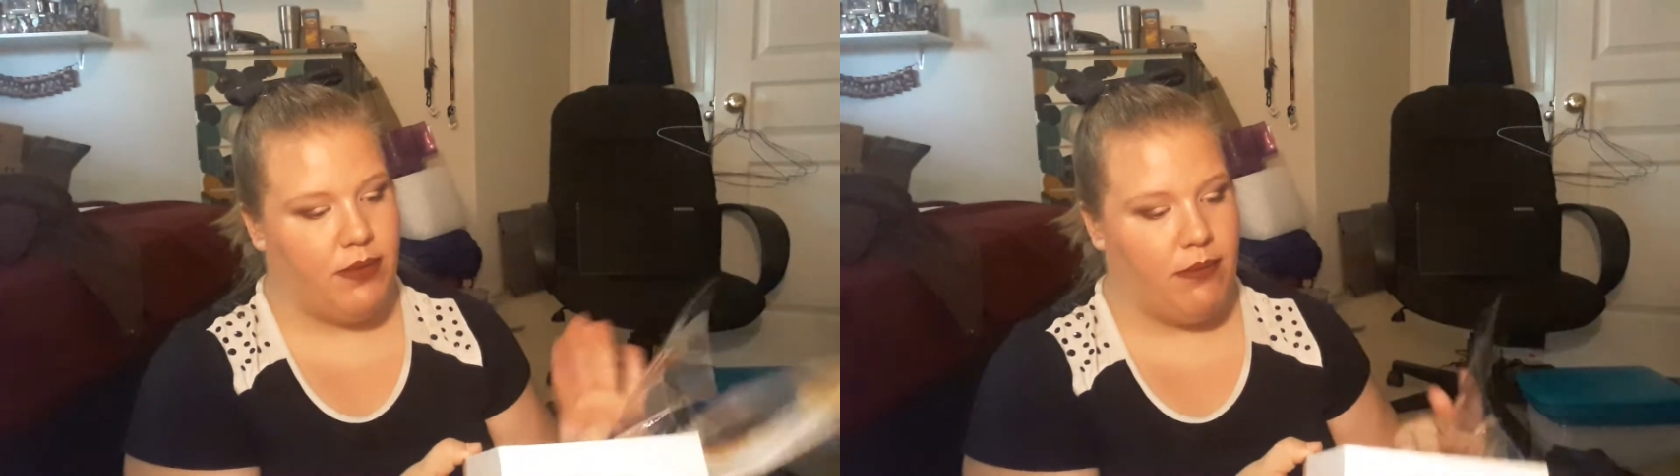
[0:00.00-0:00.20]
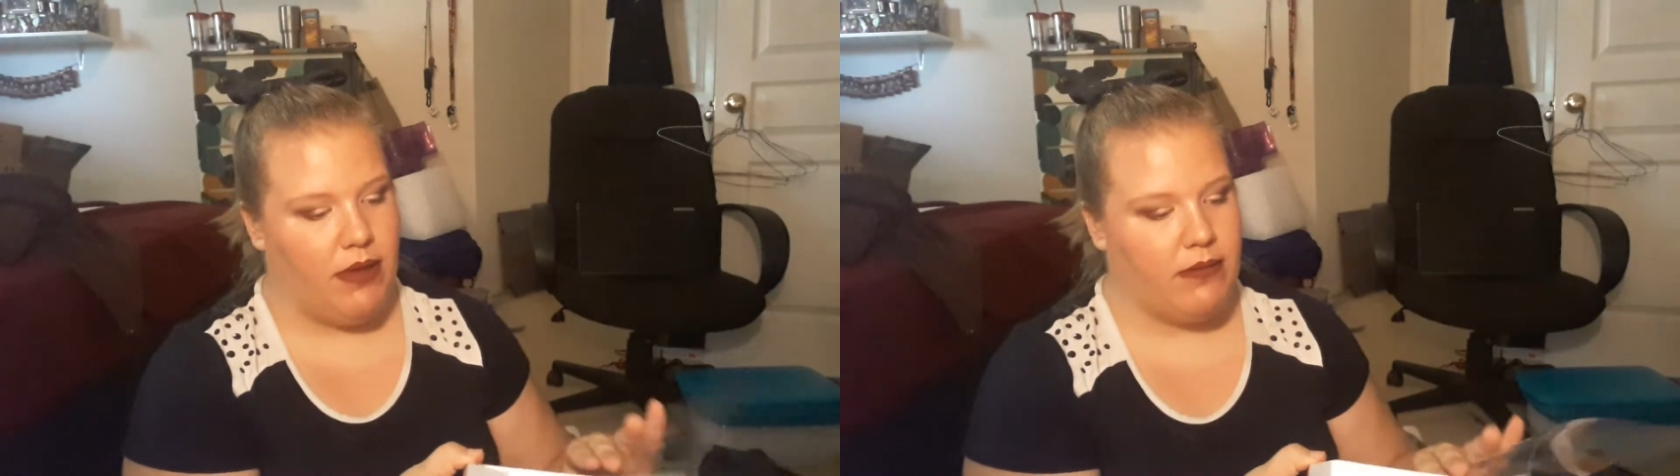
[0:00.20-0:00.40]

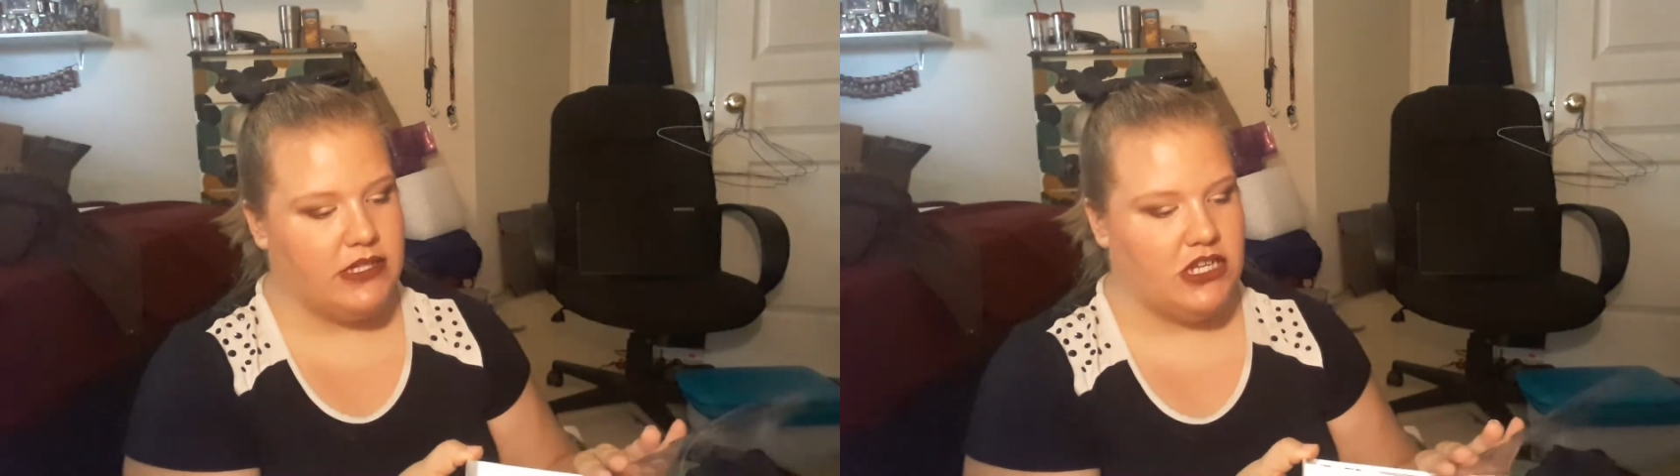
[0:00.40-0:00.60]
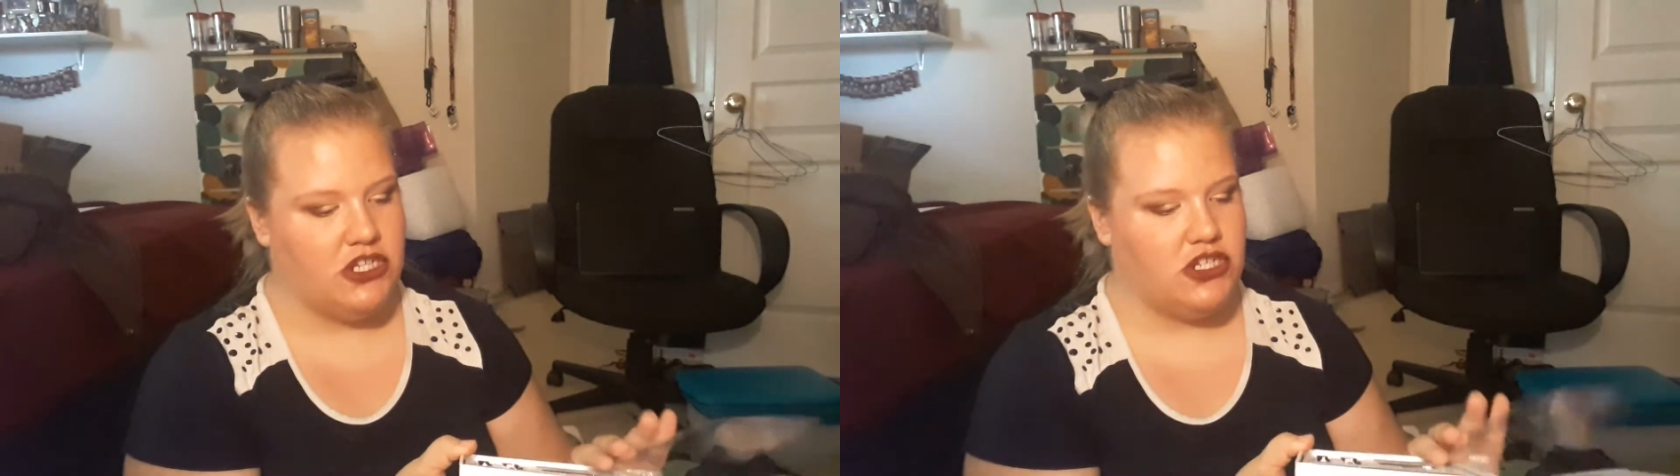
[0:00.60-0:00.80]
but
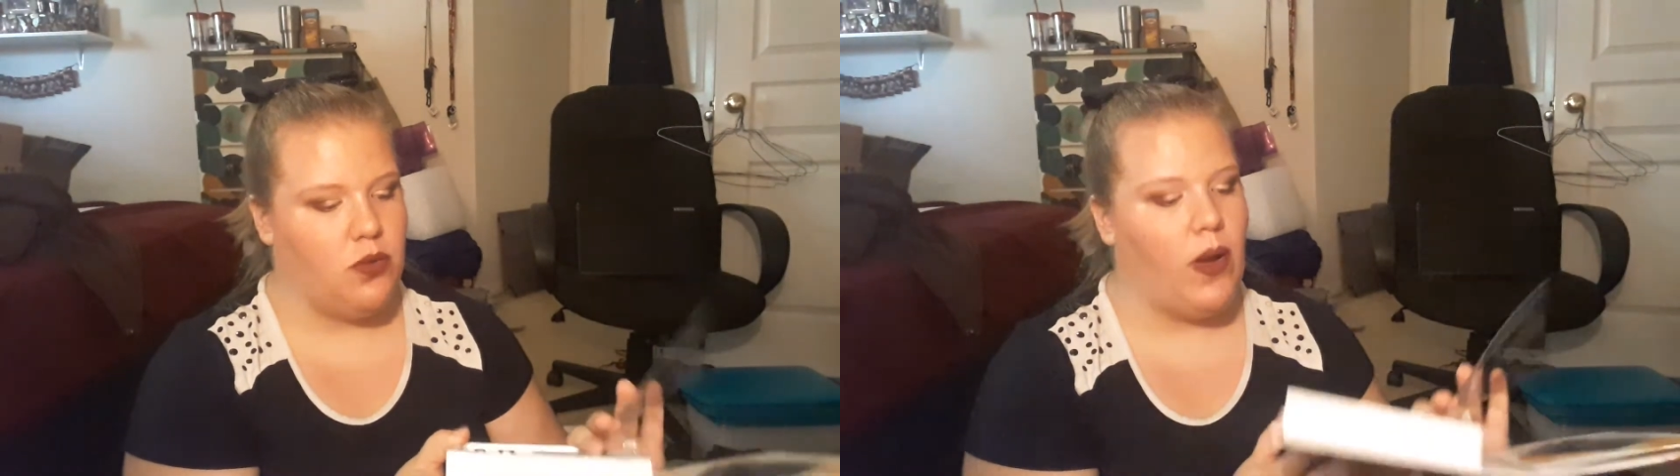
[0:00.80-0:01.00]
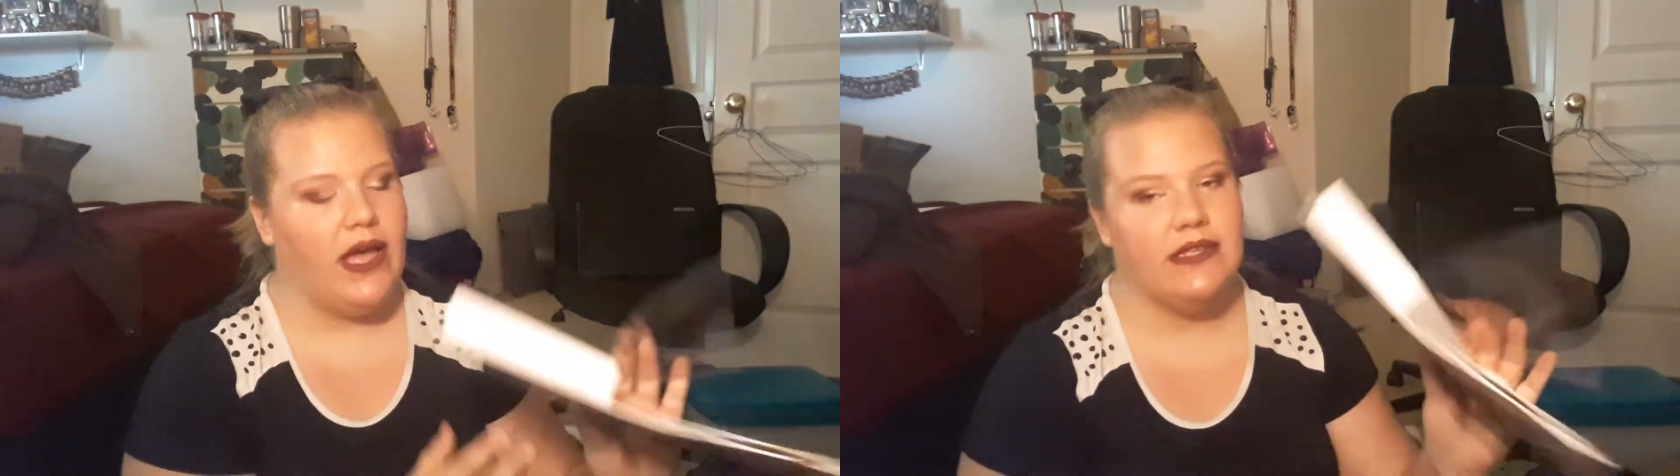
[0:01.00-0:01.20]

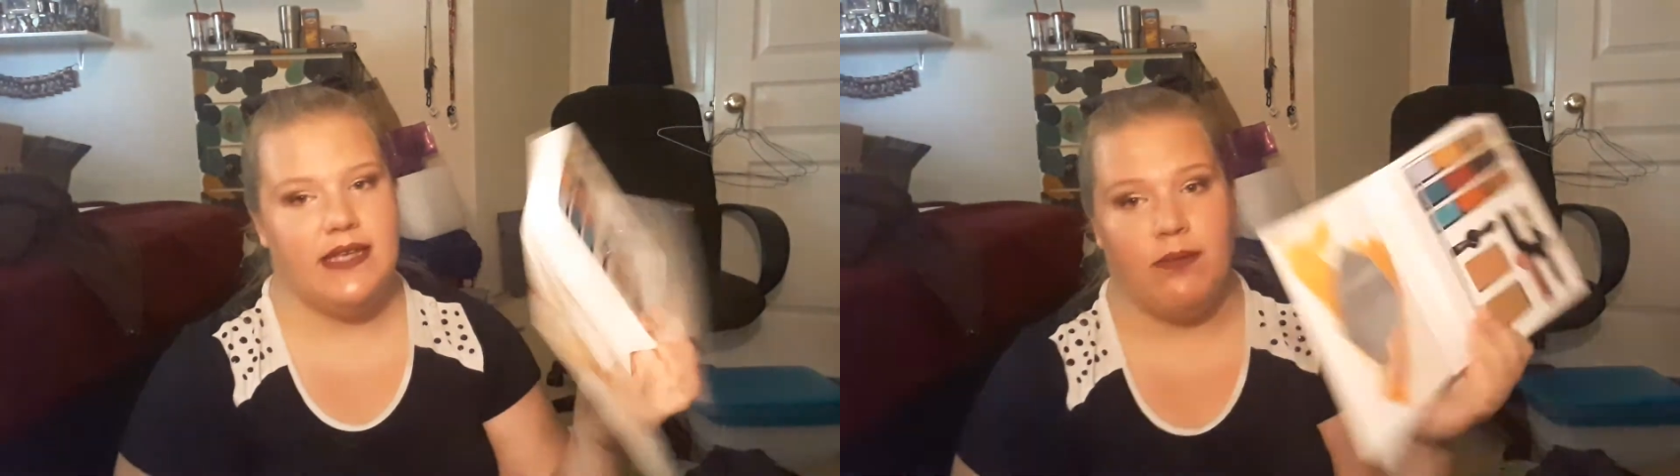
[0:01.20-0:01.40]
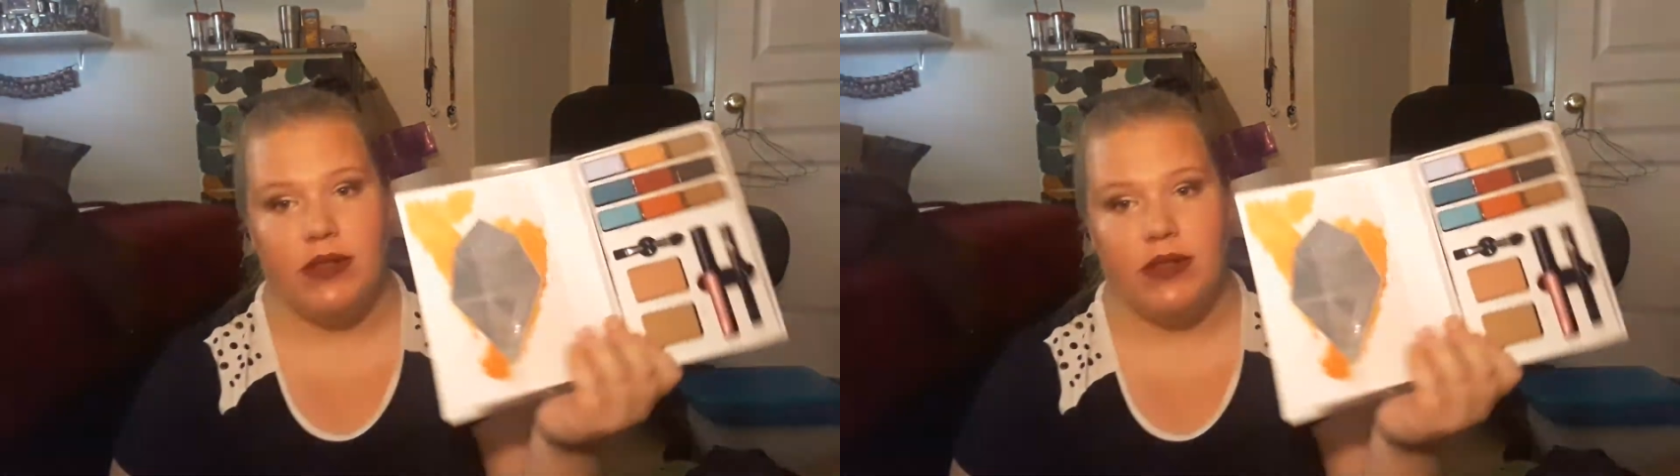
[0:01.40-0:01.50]
pigmentation wise and